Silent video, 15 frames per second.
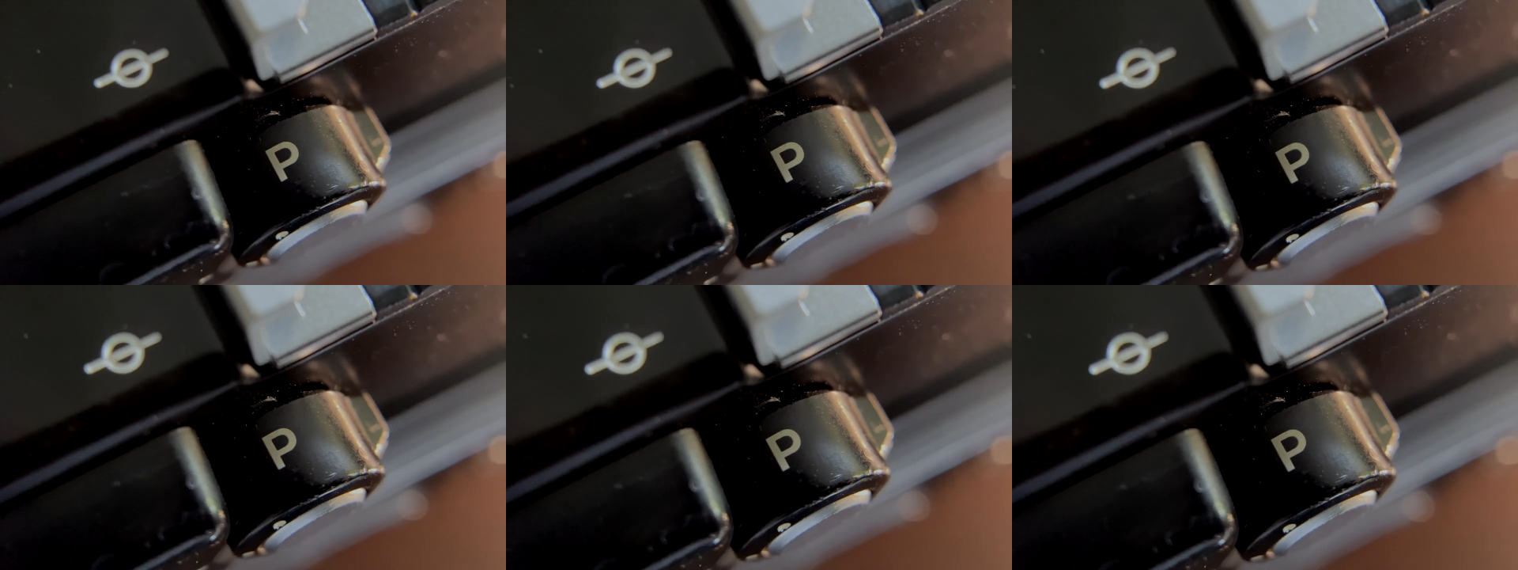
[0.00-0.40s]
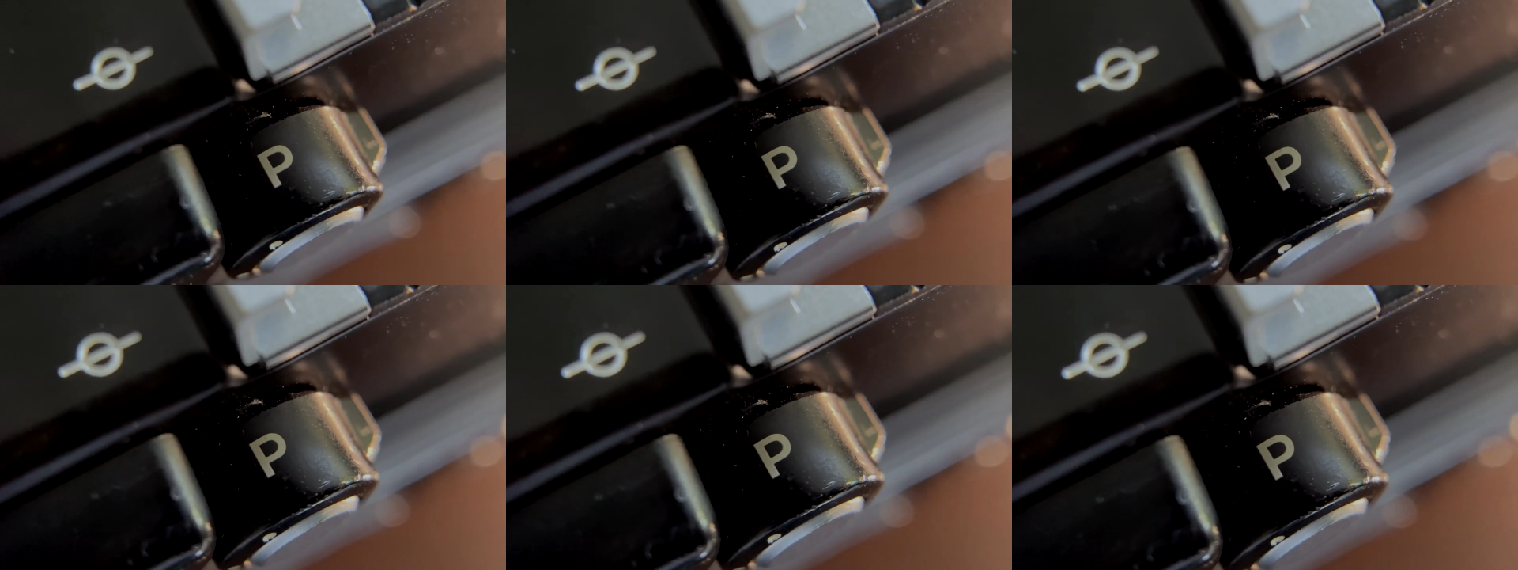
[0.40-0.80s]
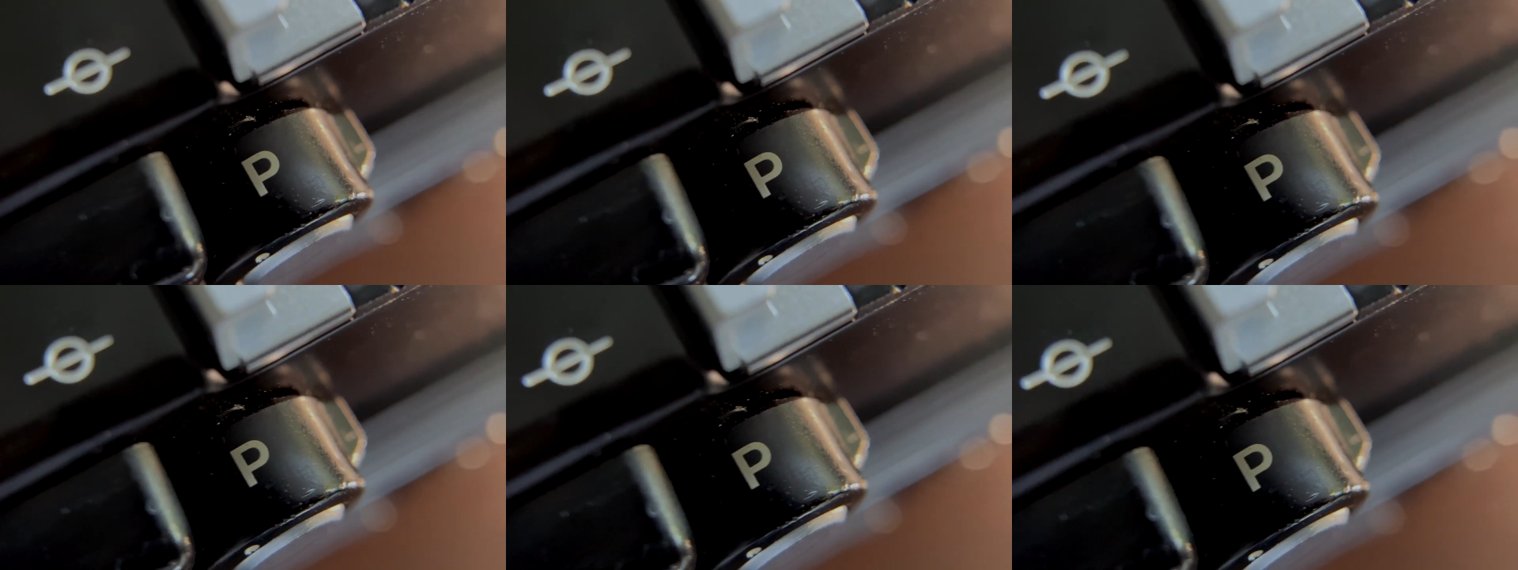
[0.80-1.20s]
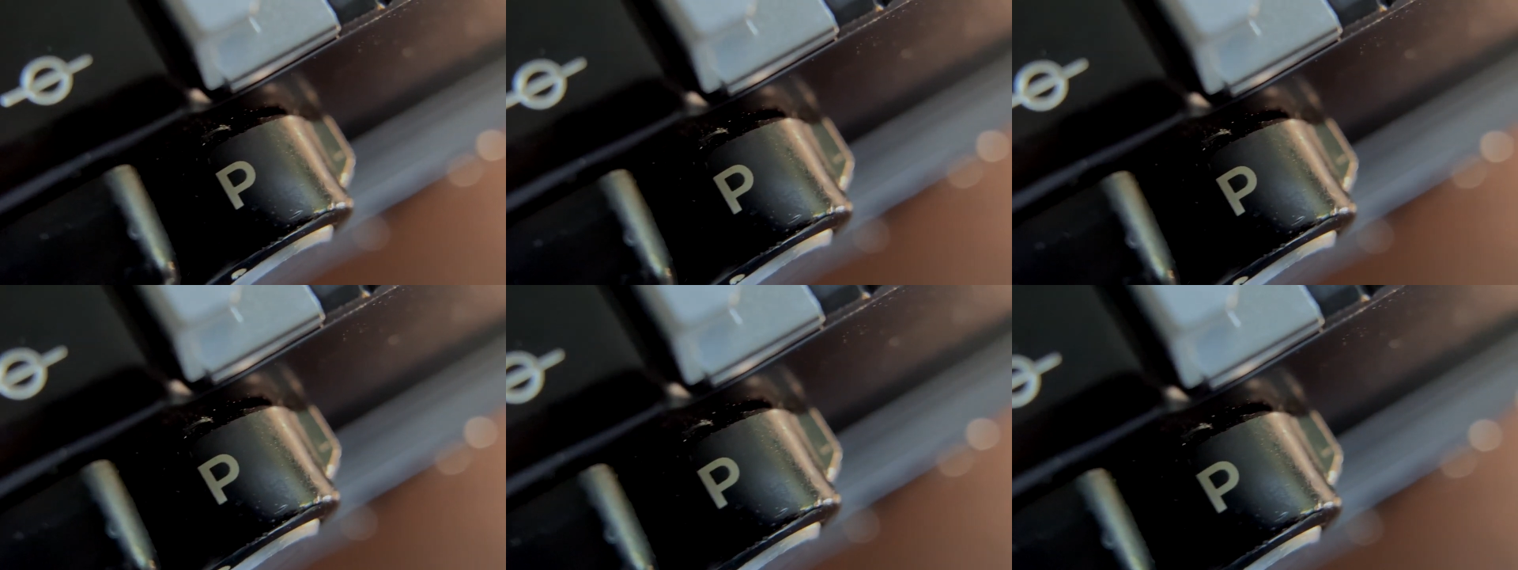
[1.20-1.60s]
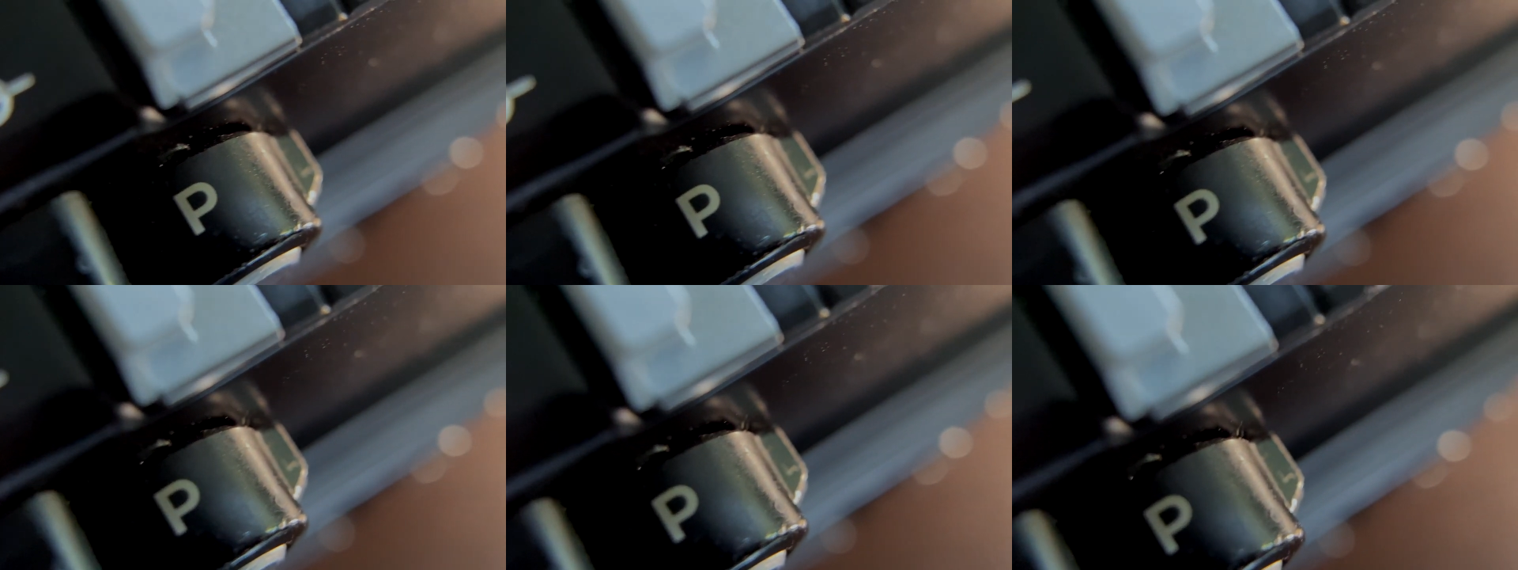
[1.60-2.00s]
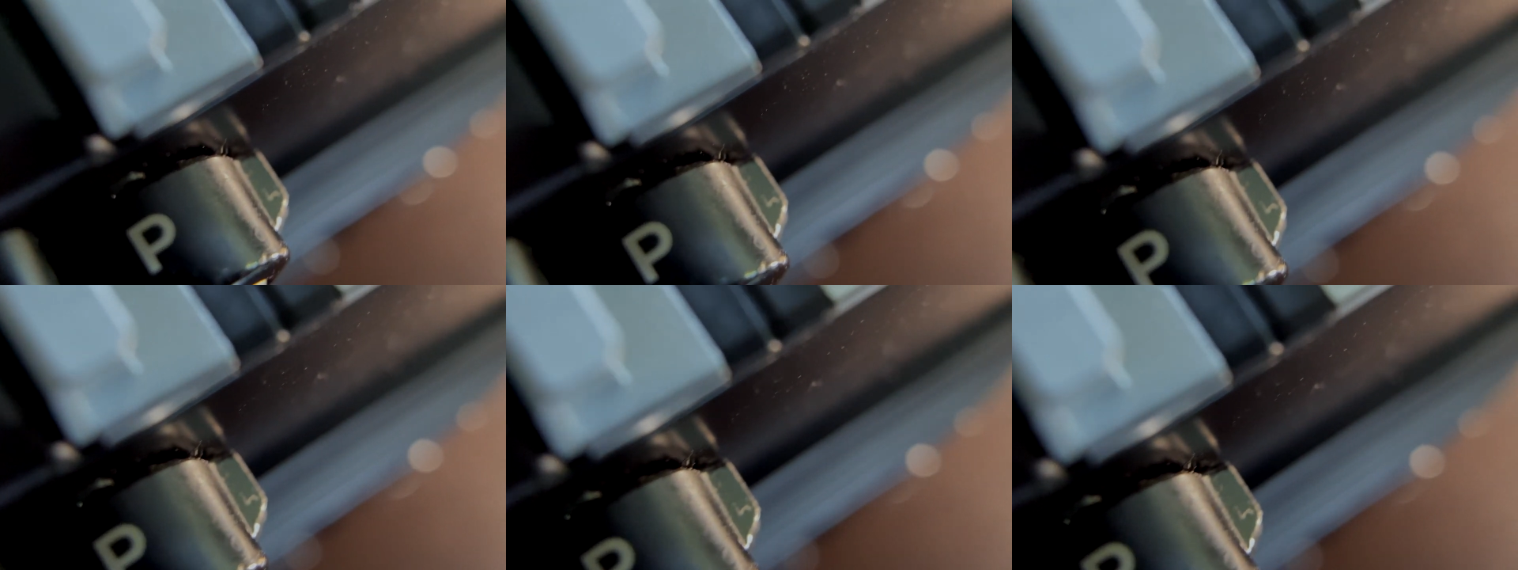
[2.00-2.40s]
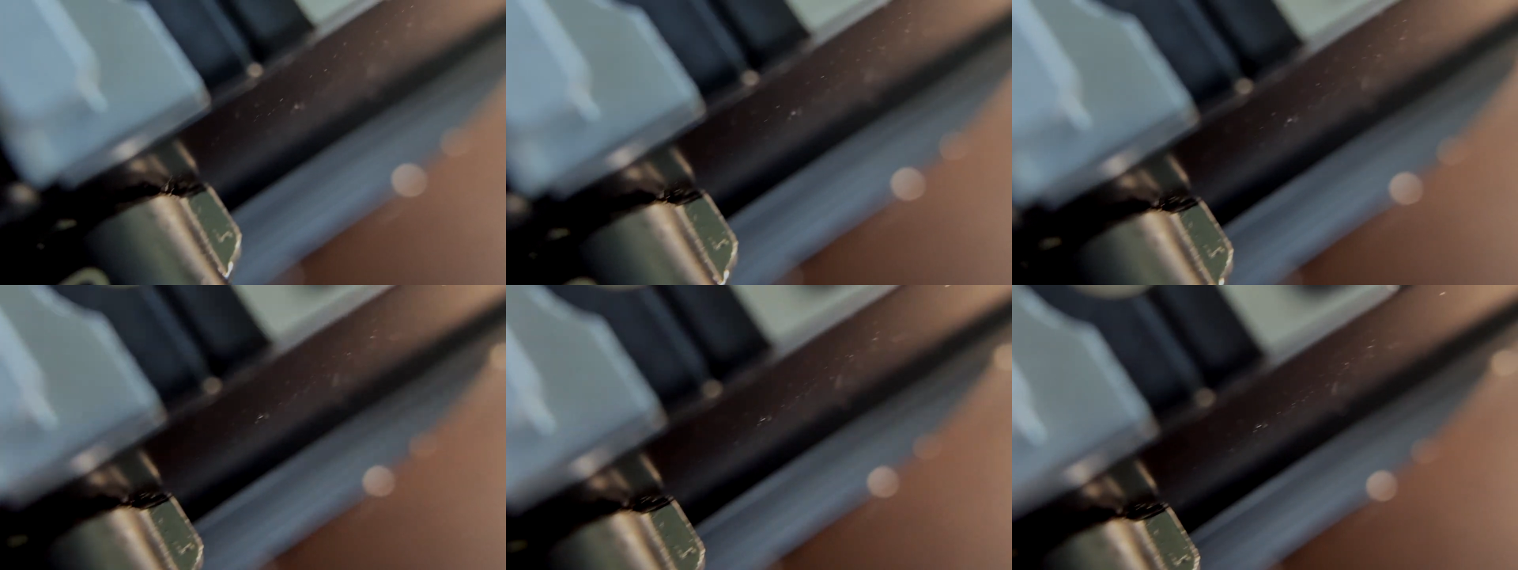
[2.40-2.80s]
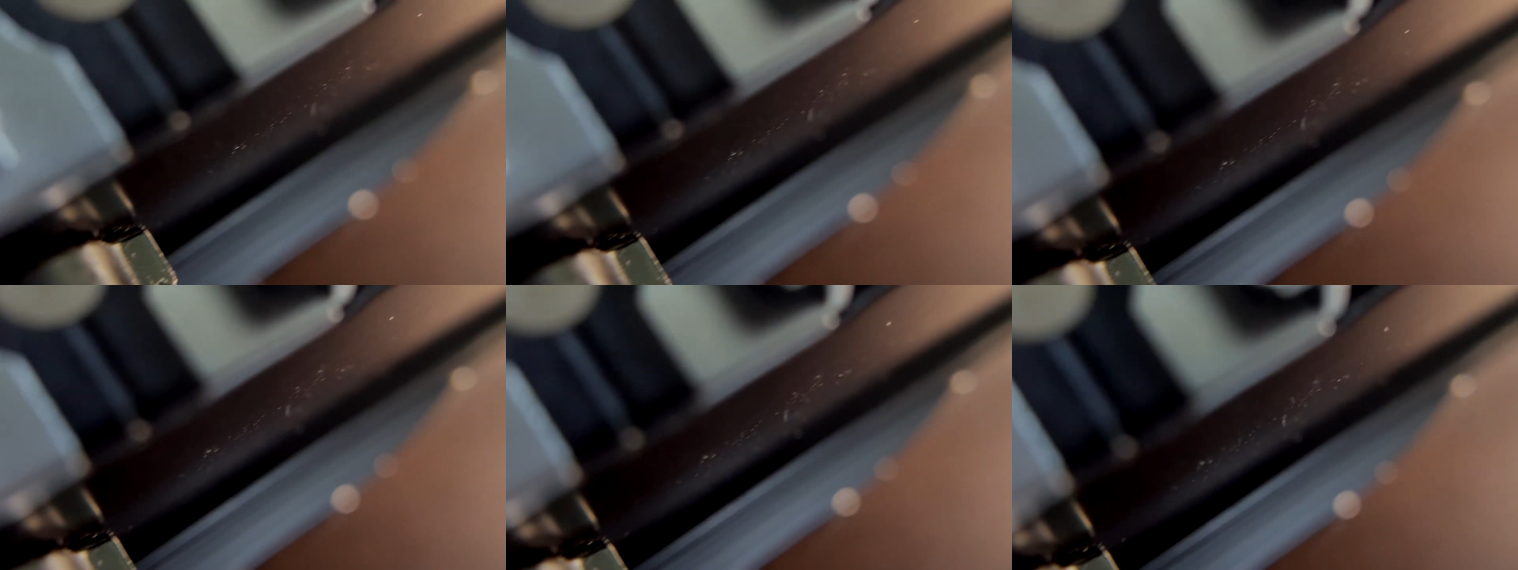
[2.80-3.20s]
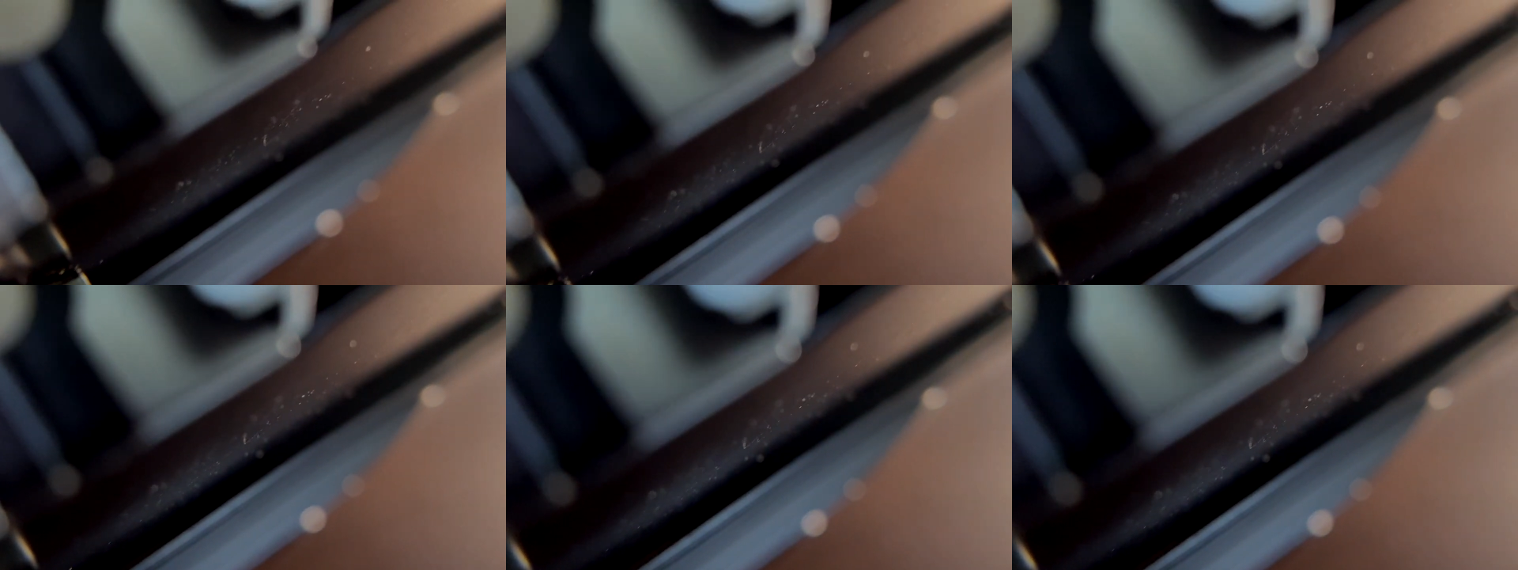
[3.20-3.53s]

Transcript: [unreadable: no face in view]